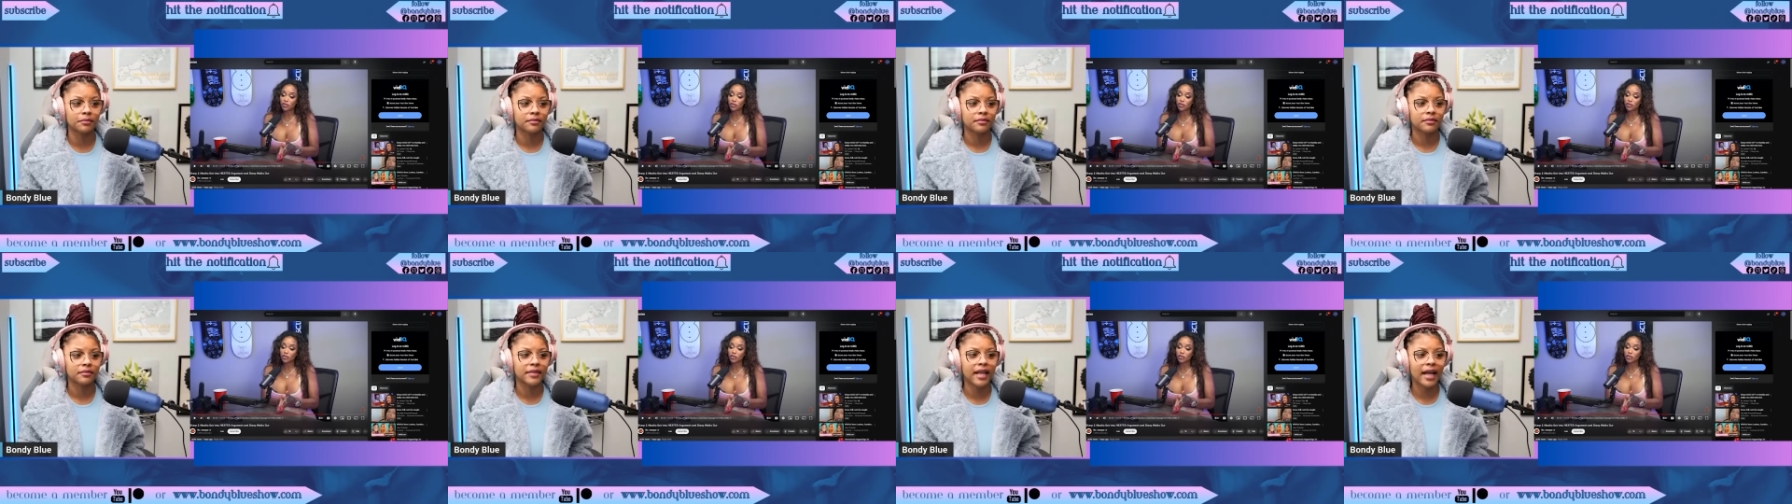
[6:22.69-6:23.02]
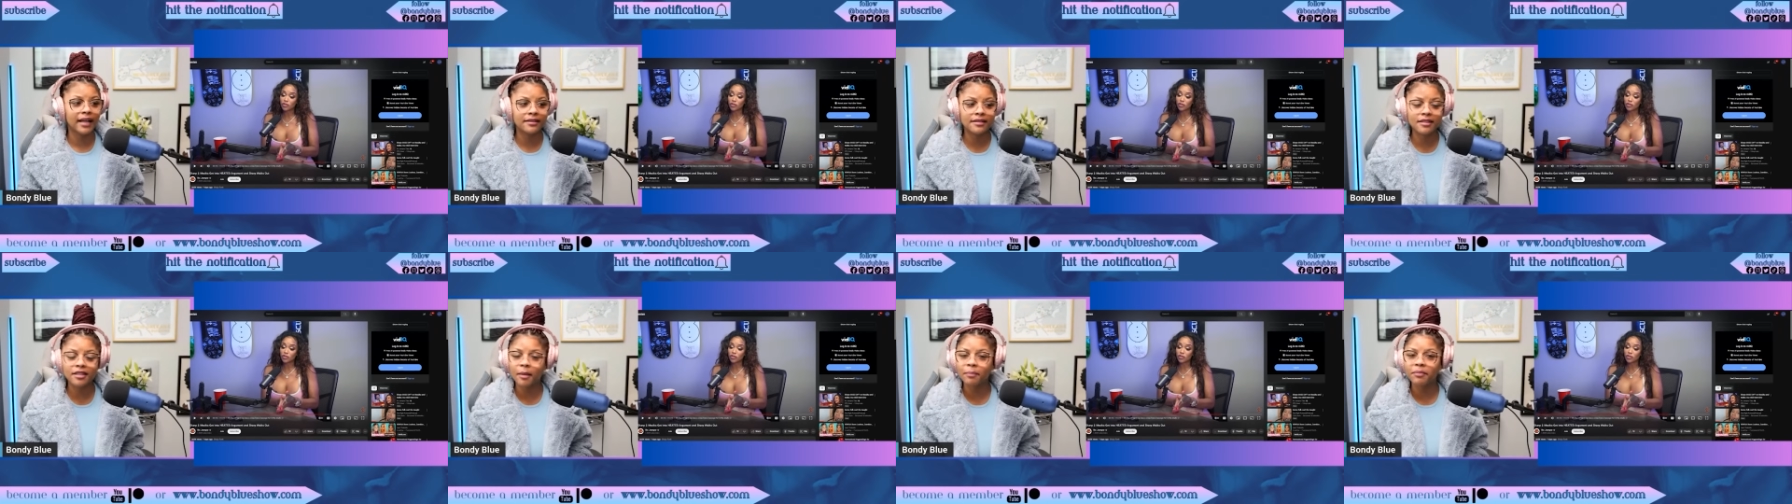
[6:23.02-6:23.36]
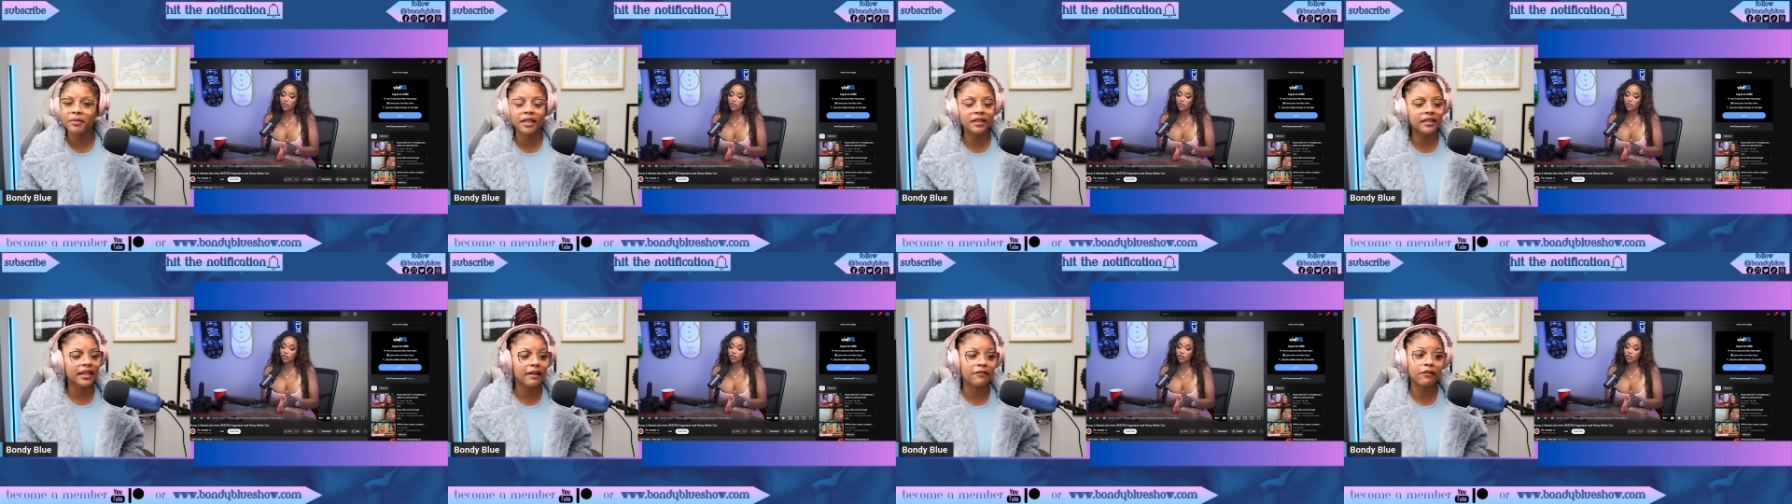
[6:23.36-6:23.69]
not
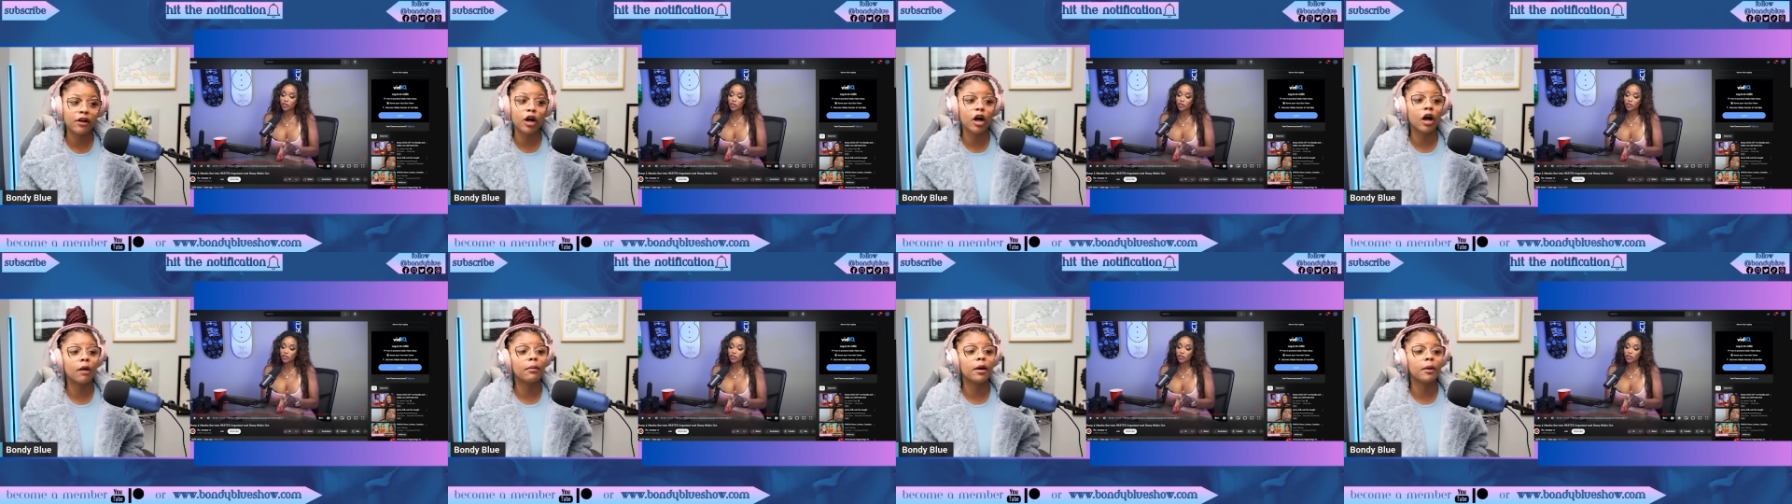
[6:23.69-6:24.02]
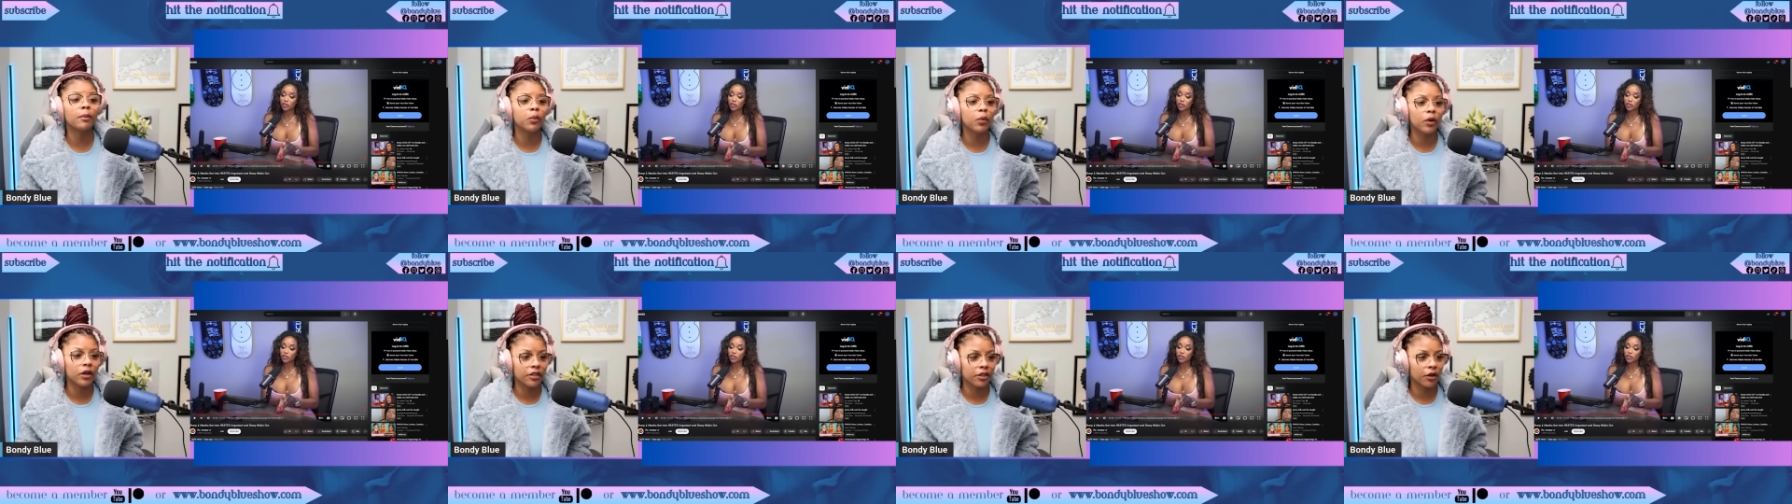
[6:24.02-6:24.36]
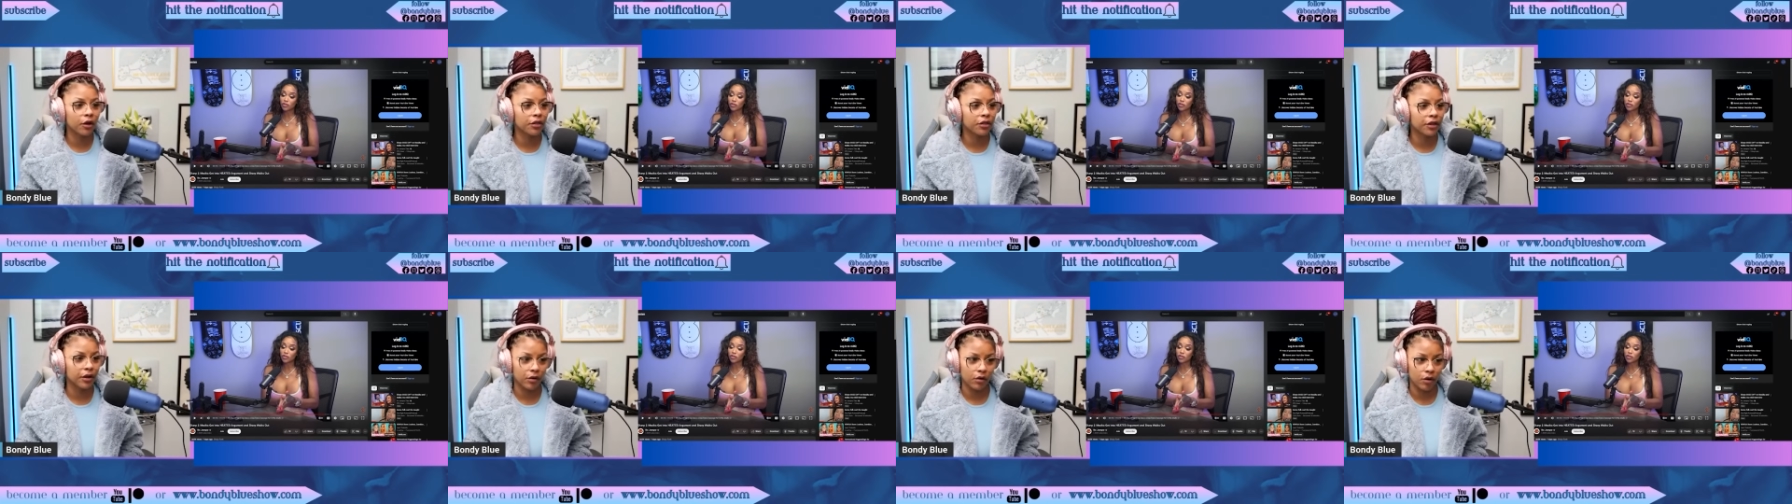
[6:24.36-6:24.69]
something they've come up with
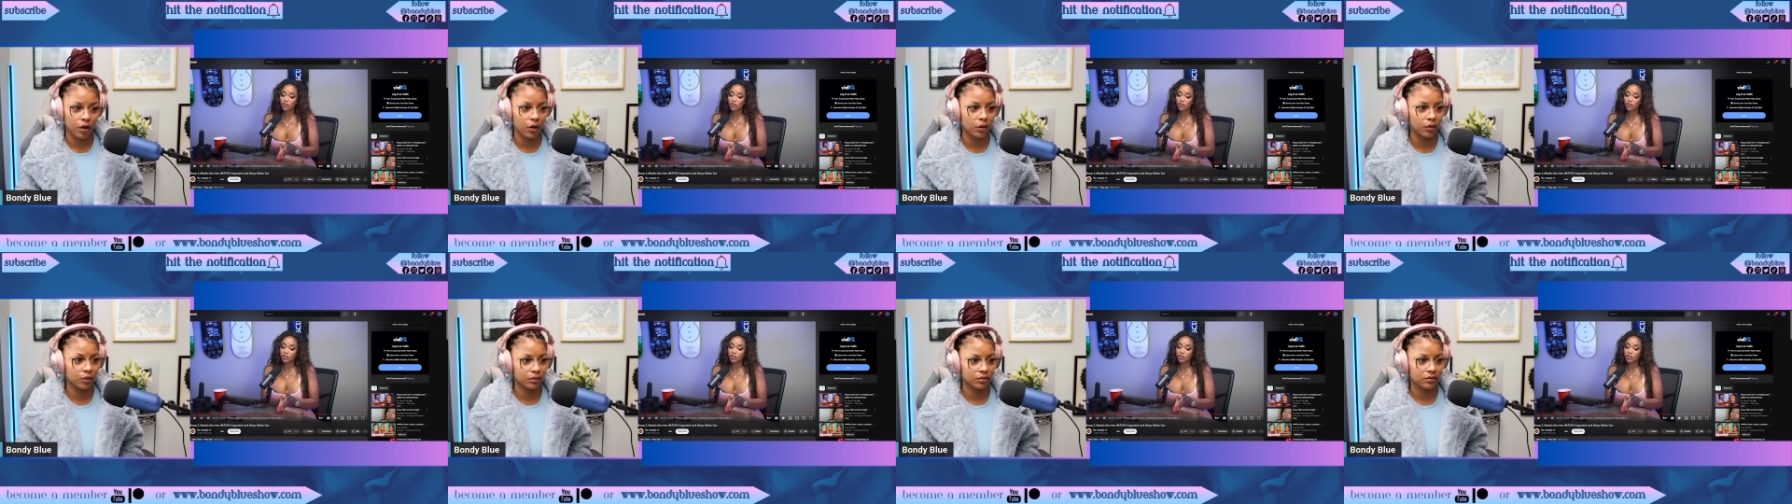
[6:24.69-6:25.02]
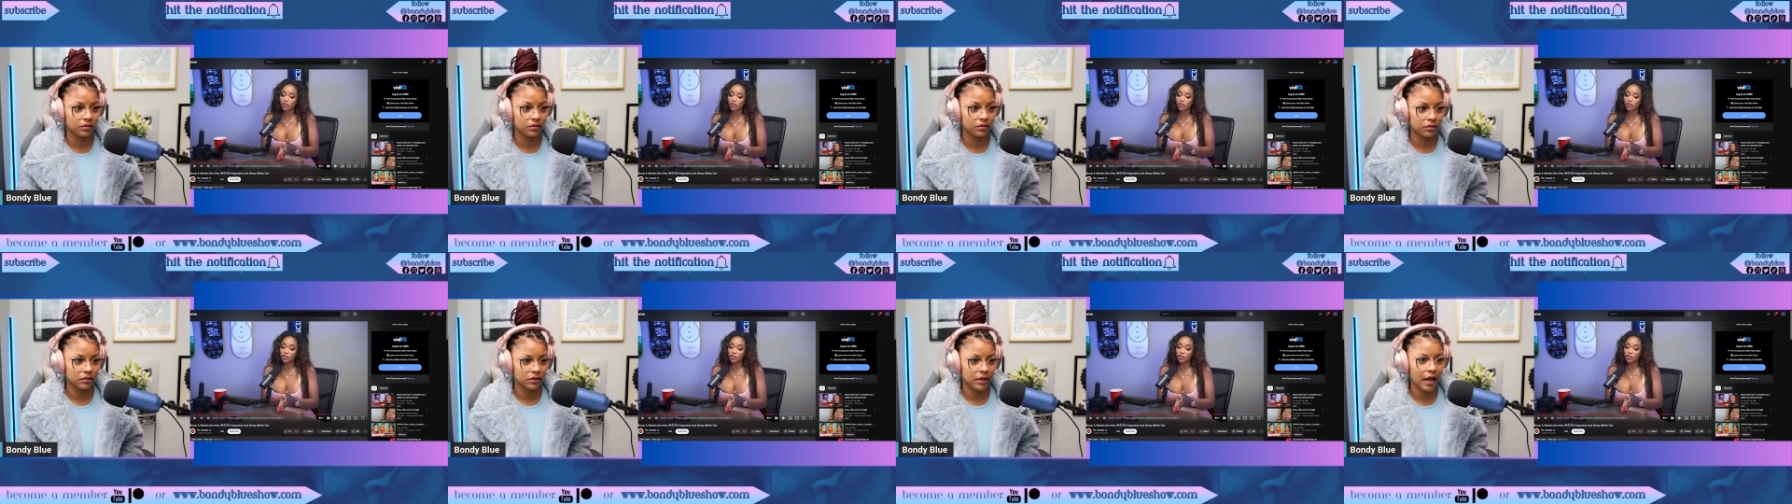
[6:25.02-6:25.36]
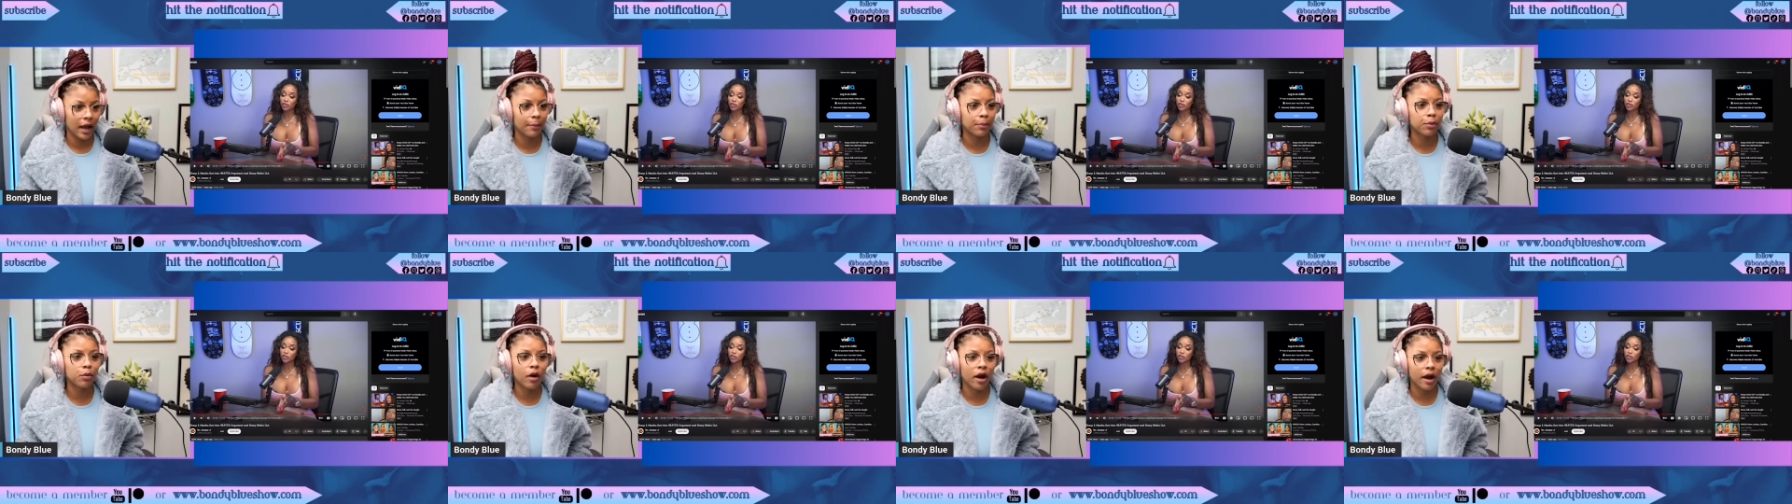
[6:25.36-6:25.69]
on their own I
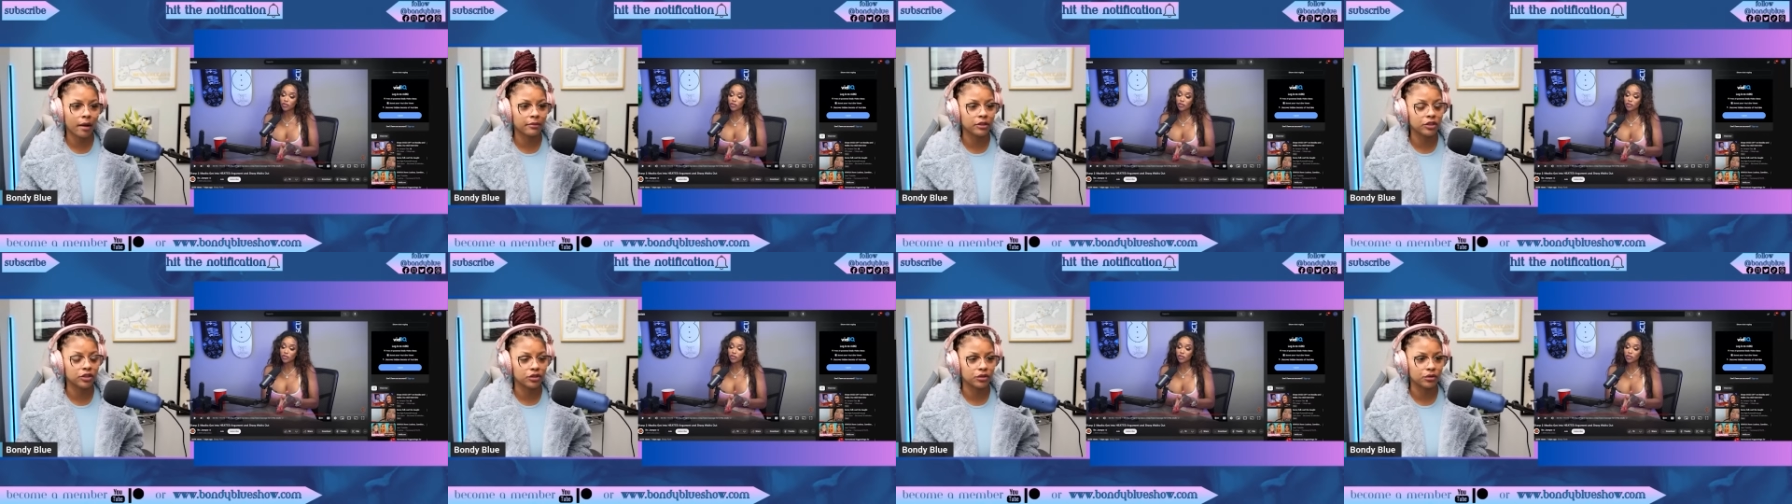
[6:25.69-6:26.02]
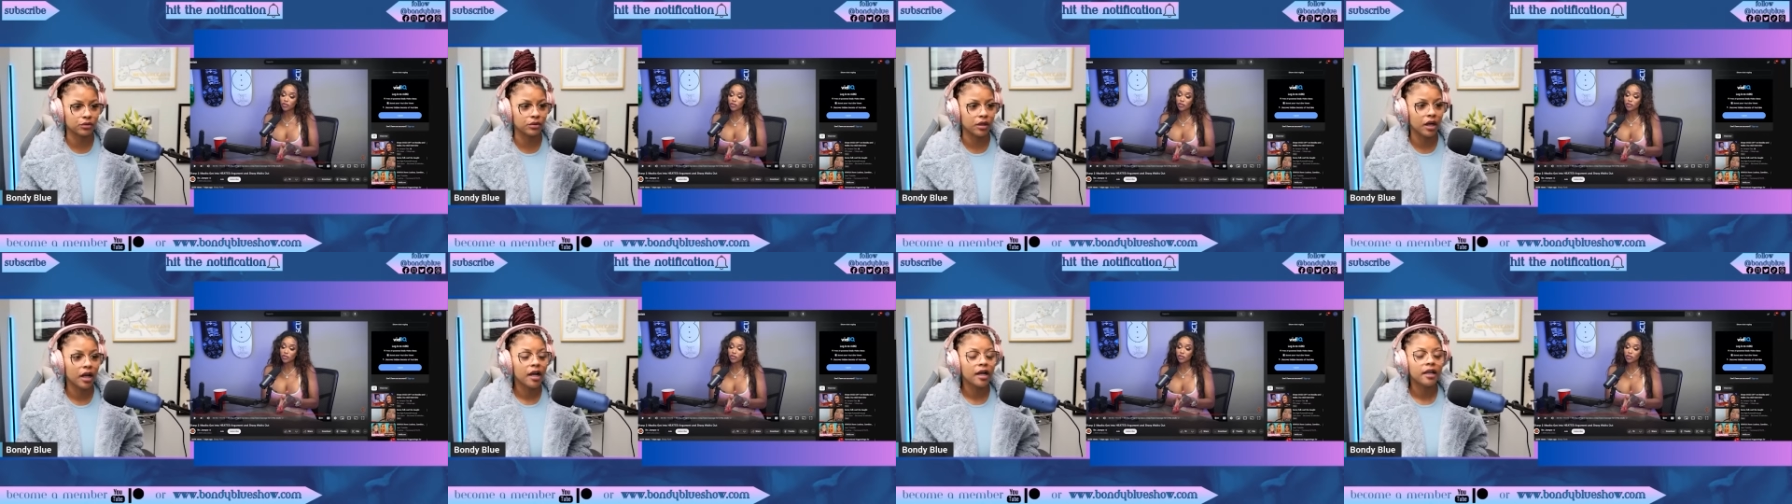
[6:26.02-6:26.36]
promise you,